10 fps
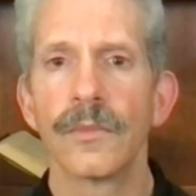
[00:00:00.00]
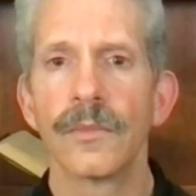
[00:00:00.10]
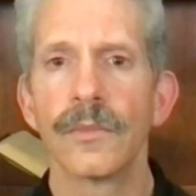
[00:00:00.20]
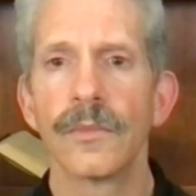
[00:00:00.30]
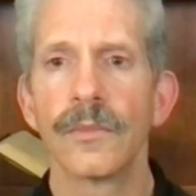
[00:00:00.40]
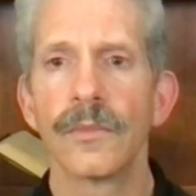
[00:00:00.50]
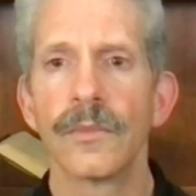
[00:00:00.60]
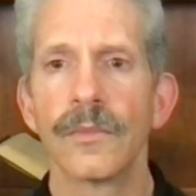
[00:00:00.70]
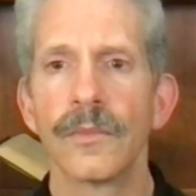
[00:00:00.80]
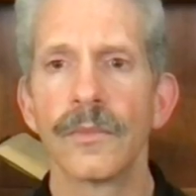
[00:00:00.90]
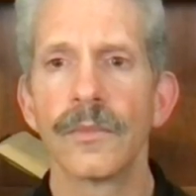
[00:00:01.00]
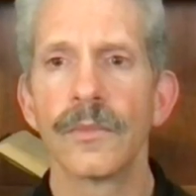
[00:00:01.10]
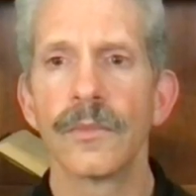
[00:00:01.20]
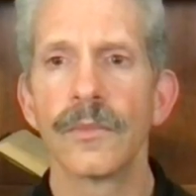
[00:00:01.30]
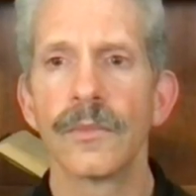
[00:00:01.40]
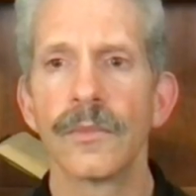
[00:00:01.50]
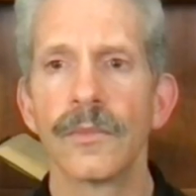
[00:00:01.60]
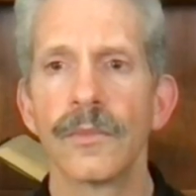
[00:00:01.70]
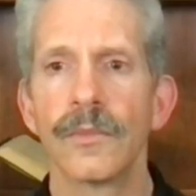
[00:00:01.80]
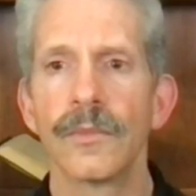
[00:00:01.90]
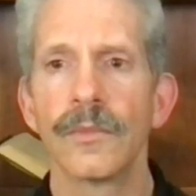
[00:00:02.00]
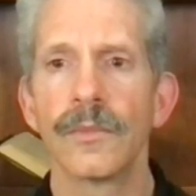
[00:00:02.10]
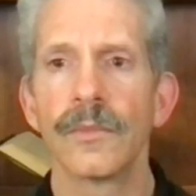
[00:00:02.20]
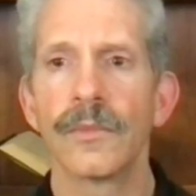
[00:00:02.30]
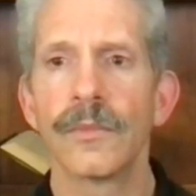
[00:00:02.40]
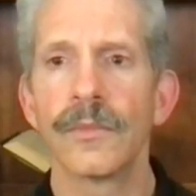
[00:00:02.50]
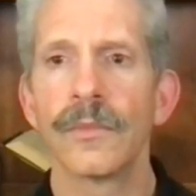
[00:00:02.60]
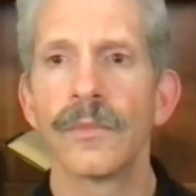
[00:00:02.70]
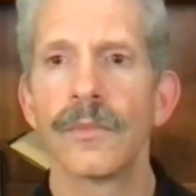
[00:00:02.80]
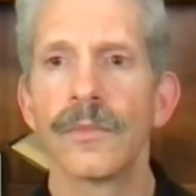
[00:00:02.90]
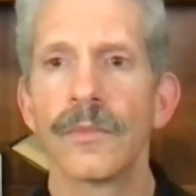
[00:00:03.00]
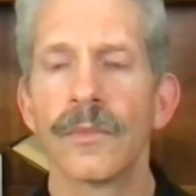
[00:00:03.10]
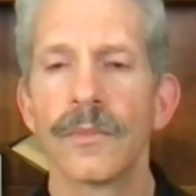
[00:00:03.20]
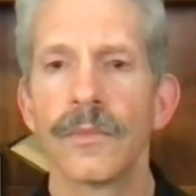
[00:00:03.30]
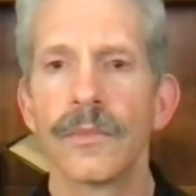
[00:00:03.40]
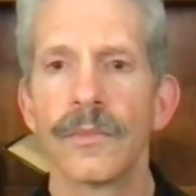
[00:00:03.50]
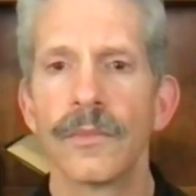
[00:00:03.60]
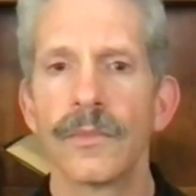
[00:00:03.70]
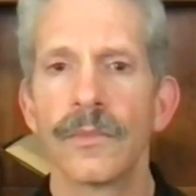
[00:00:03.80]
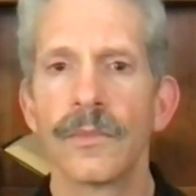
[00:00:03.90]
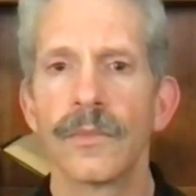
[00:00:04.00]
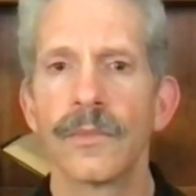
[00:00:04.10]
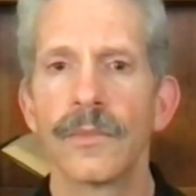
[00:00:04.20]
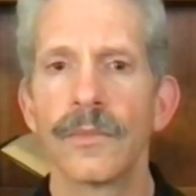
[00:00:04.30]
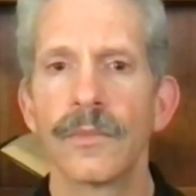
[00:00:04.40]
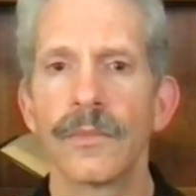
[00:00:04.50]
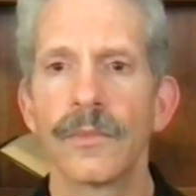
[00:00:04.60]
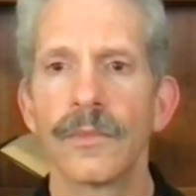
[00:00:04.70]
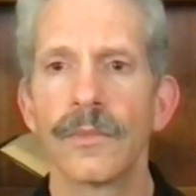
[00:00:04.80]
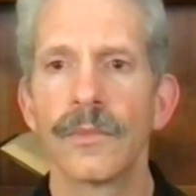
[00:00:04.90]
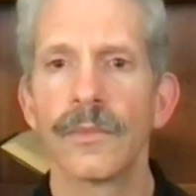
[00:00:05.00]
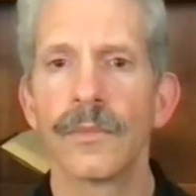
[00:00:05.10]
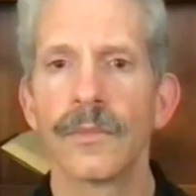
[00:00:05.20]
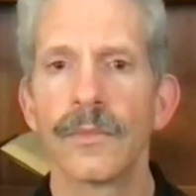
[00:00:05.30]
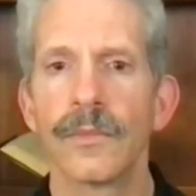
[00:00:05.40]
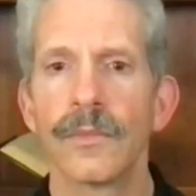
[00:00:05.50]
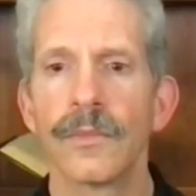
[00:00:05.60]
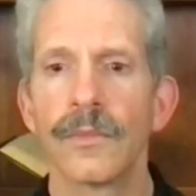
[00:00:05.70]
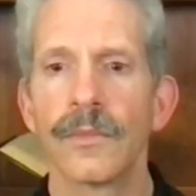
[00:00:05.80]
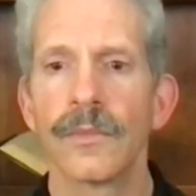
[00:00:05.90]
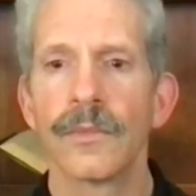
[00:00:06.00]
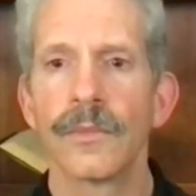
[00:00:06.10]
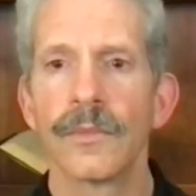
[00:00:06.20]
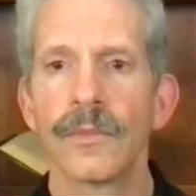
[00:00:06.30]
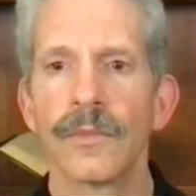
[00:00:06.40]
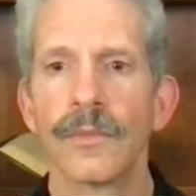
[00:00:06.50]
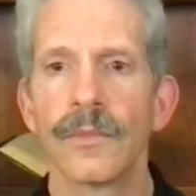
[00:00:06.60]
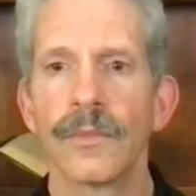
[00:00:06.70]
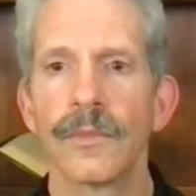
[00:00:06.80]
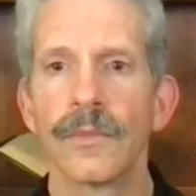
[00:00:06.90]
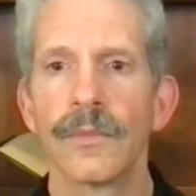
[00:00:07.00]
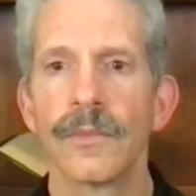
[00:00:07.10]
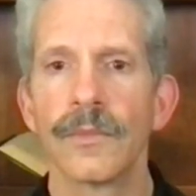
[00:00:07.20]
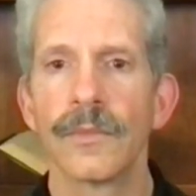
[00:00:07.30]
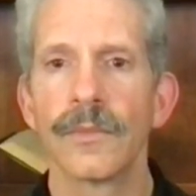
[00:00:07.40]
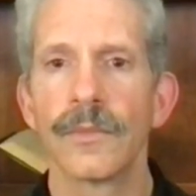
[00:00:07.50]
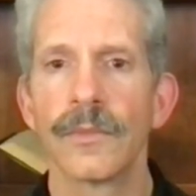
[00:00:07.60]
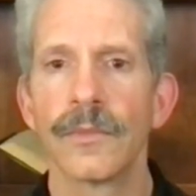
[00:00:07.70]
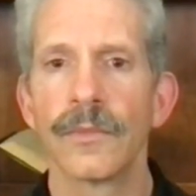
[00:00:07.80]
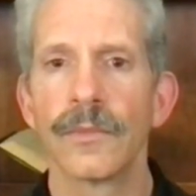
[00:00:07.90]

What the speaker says: This person isn't speaking.